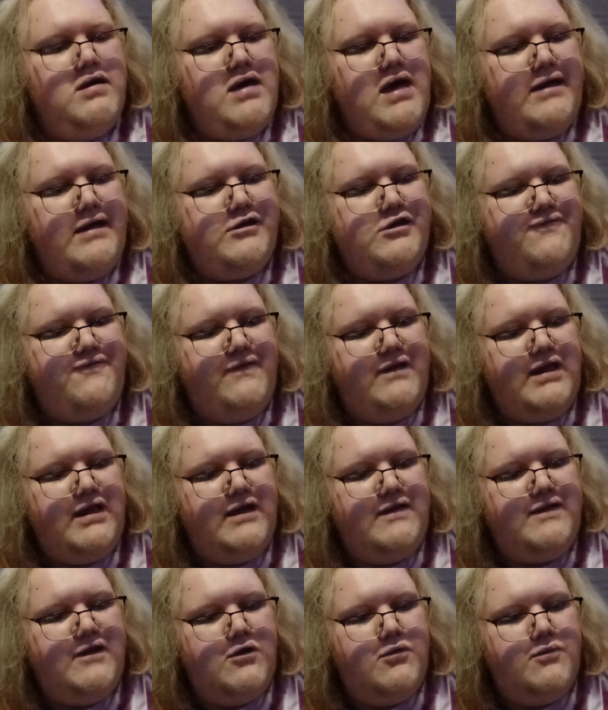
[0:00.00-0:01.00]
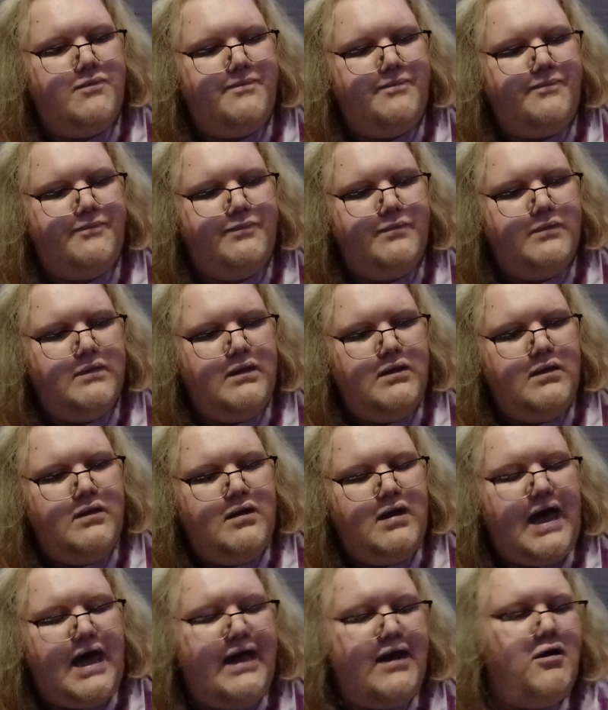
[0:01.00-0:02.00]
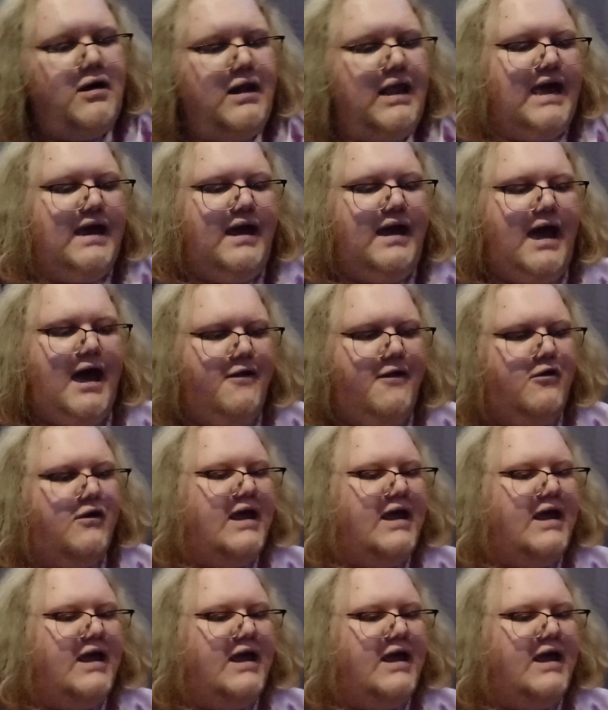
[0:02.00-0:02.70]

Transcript: I just feel like I don't like how they're,